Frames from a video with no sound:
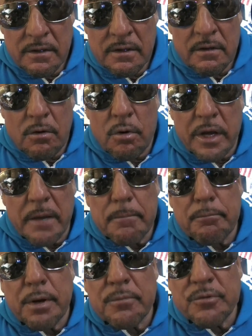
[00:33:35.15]
Okay,
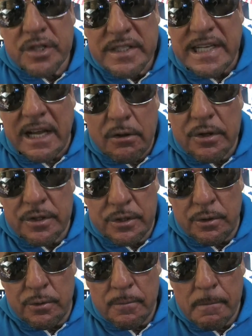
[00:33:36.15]
but I'm just telling you,